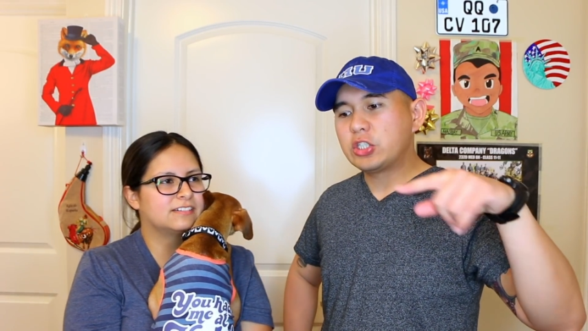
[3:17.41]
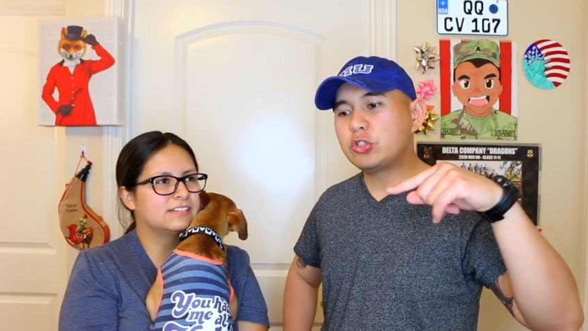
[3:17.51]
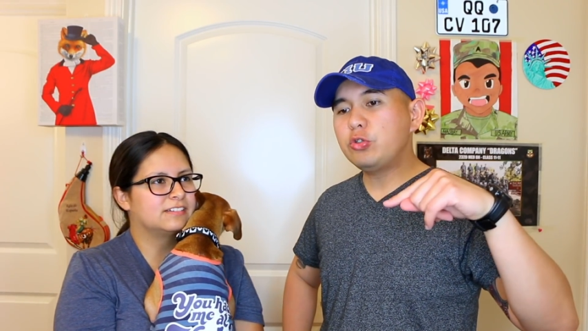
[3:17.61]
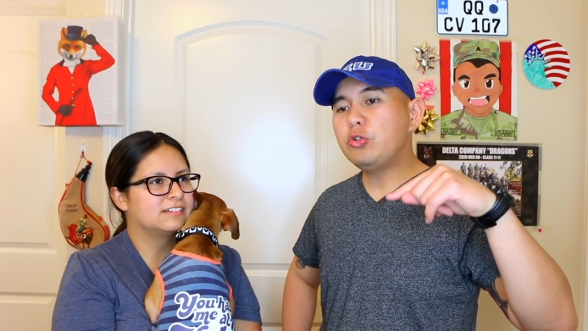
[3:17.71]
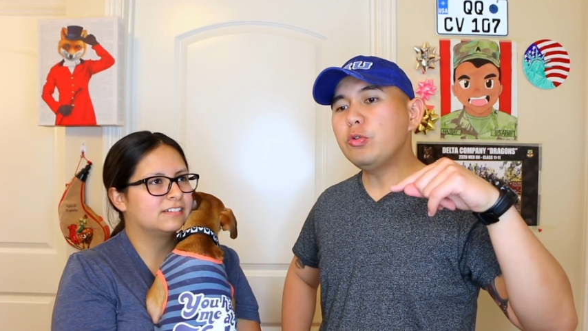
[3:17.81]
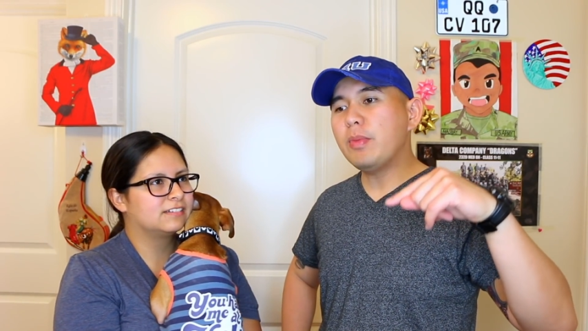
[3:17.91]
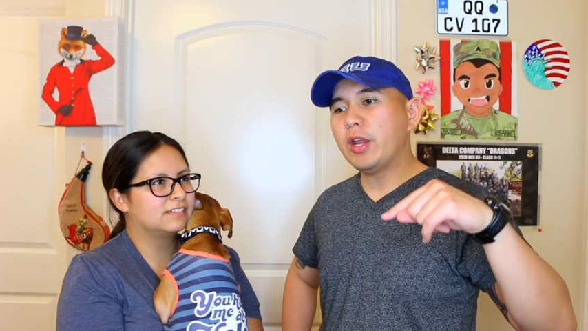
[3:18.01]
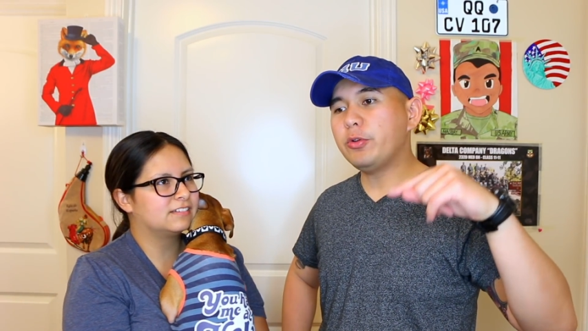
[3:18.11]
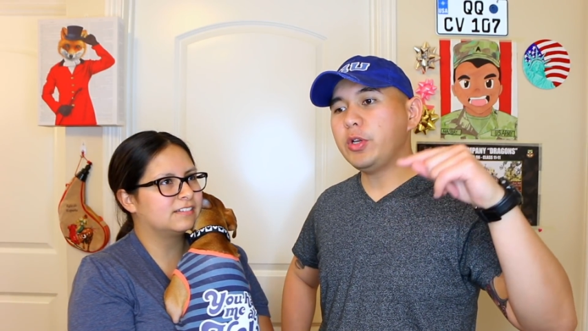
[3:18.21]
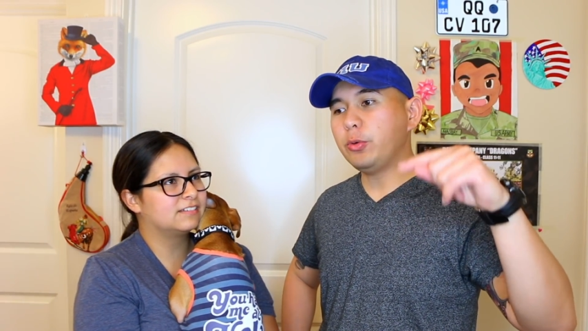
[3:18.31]
Speaker 1: Should you
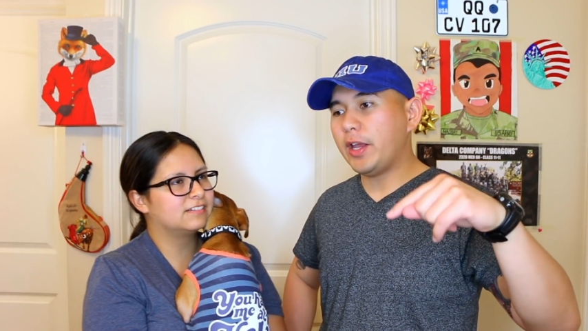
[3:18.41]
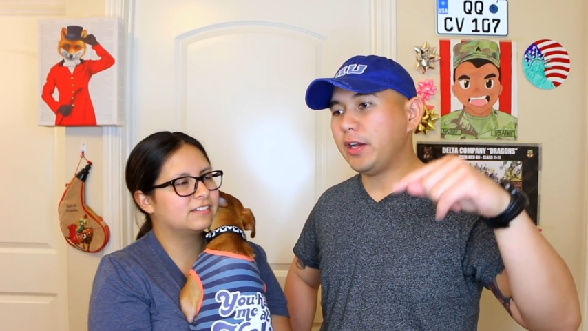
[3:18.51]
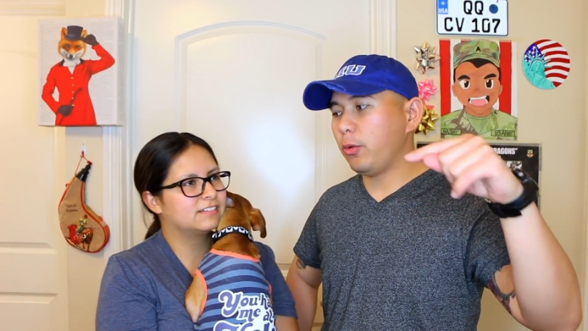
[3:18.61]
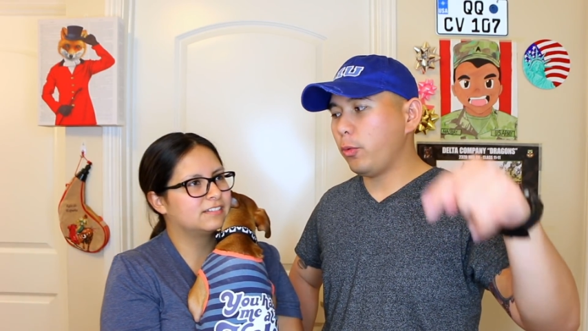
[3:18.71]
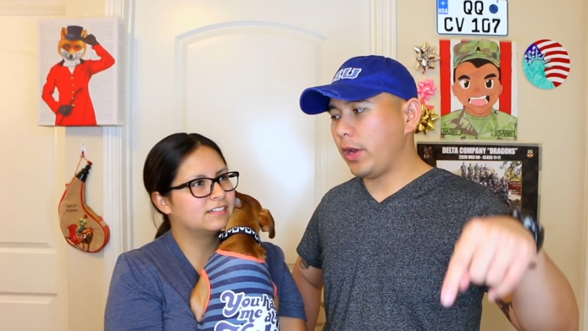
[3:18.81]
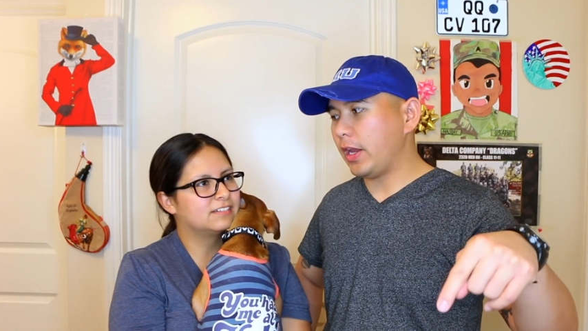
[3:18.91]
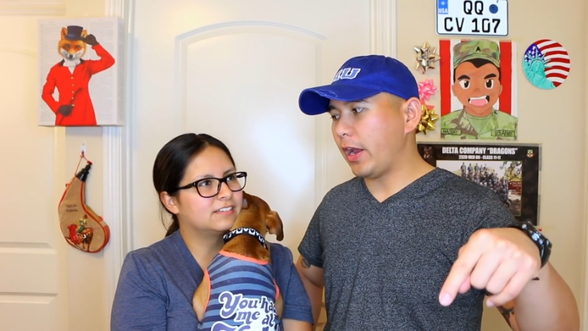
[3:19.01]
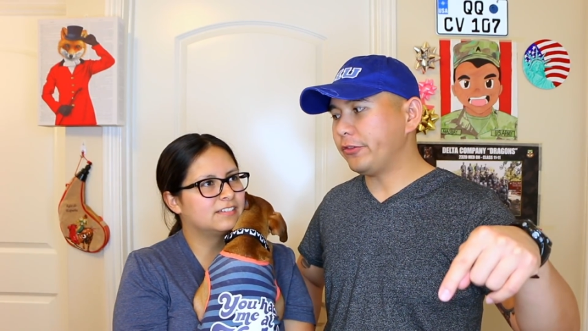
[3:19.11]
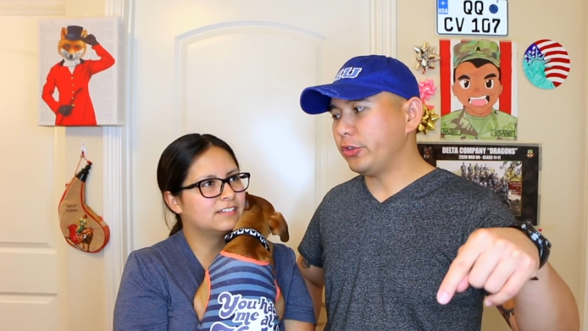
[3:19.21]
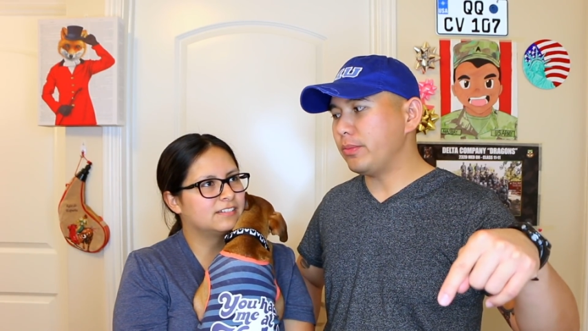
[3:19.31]
marry right away
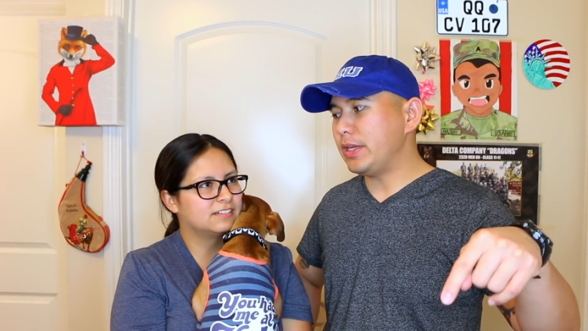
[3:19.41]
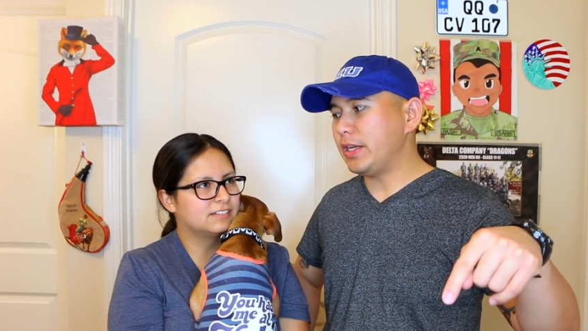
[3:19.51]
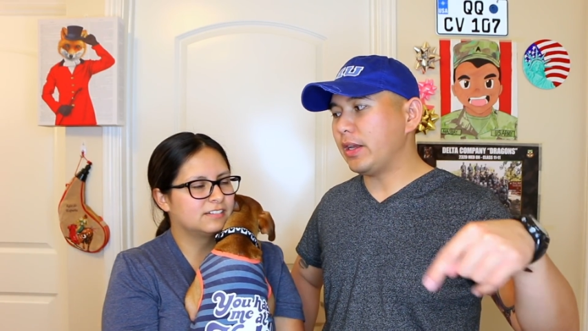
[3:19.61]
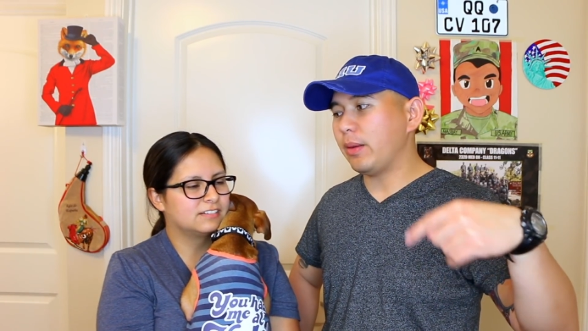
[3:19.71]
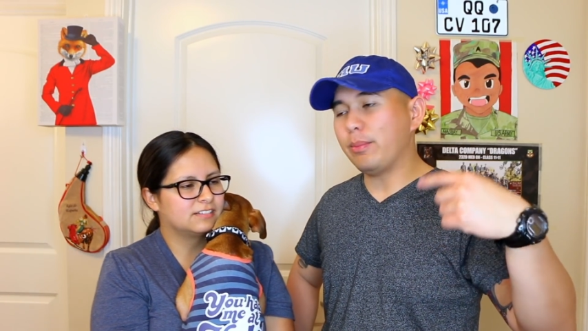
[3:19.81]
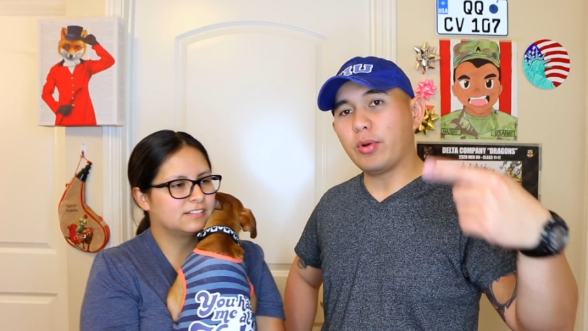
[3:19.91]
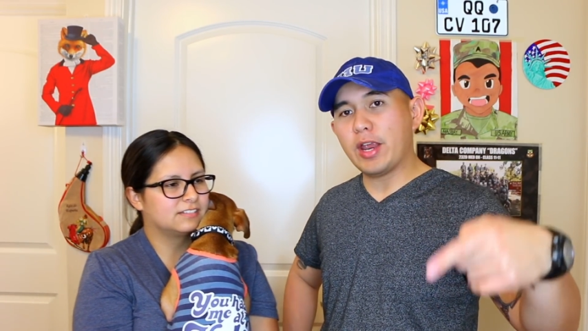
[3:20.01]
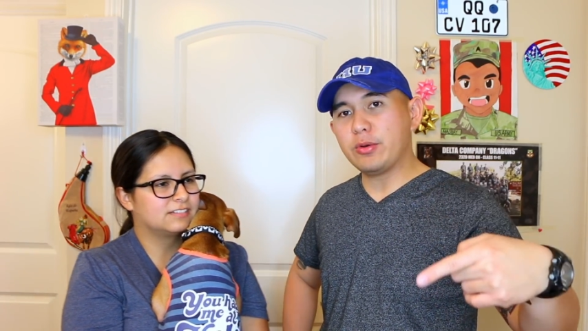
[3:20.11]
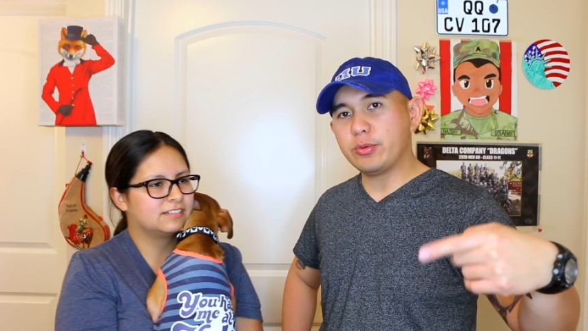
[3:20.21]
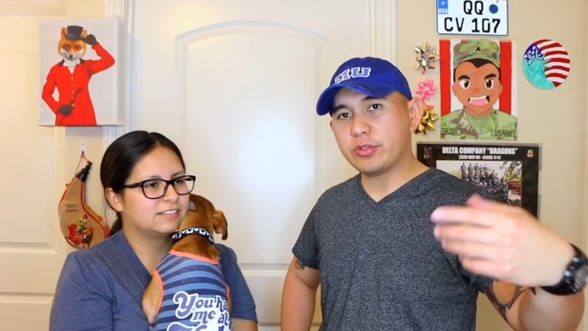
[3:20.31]
after meeting a
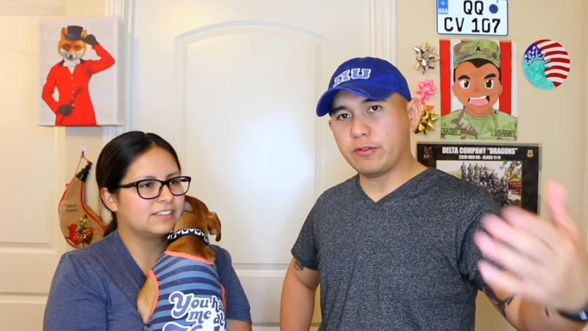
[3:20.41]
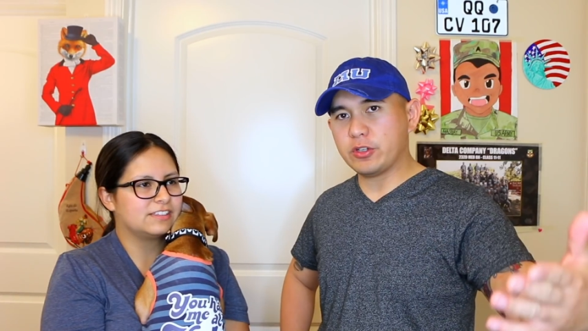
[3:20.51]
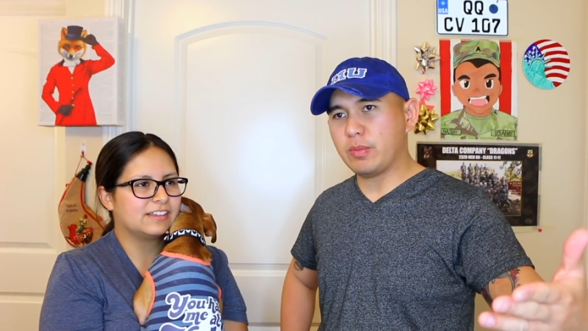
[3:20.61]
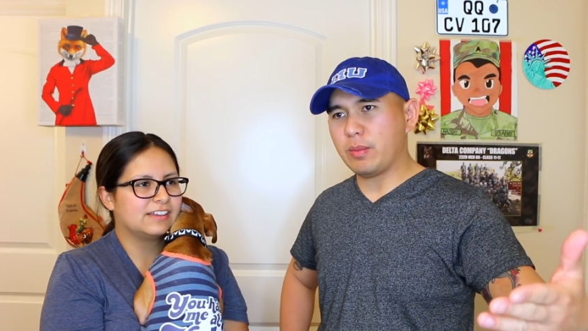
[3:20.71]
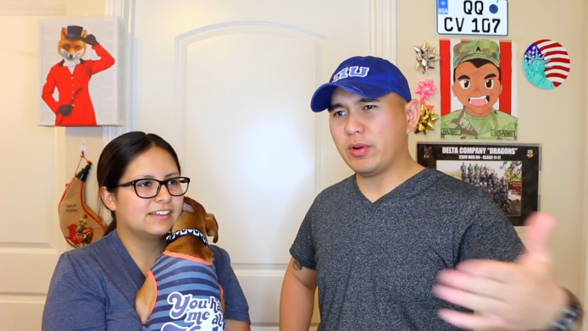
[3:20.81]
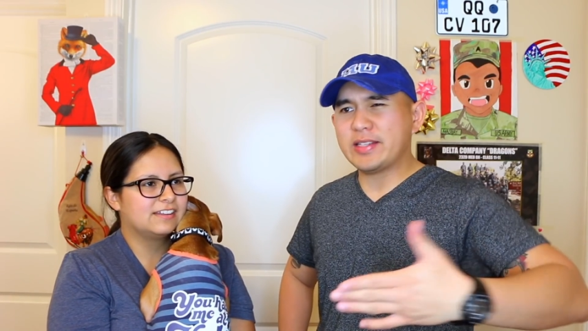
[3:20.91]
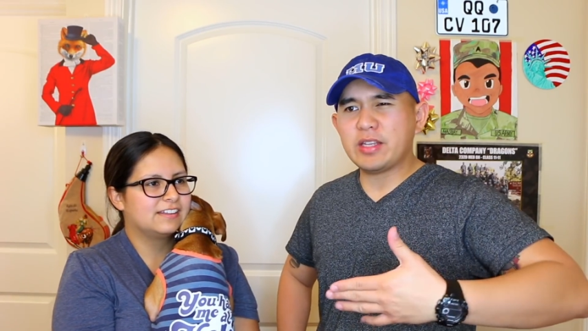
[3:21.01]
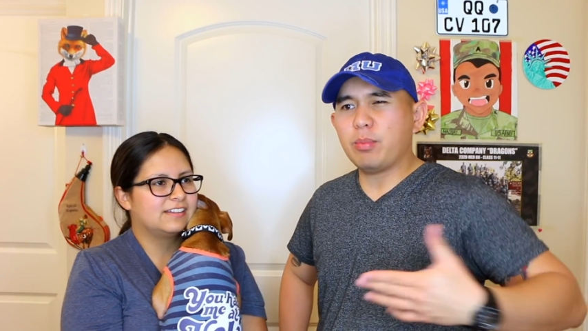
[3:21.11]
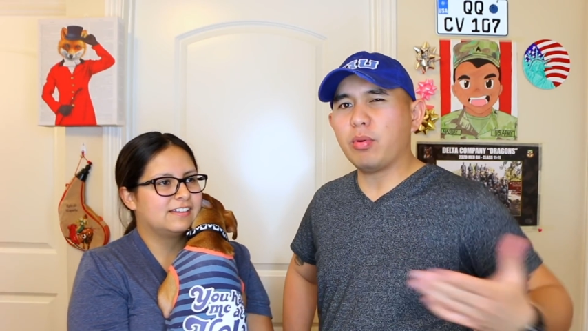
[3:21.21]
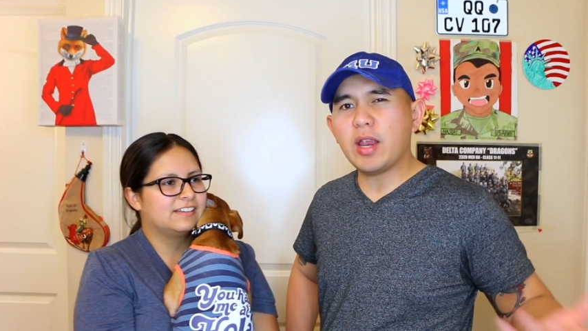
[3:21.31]
brand new service member? Let's say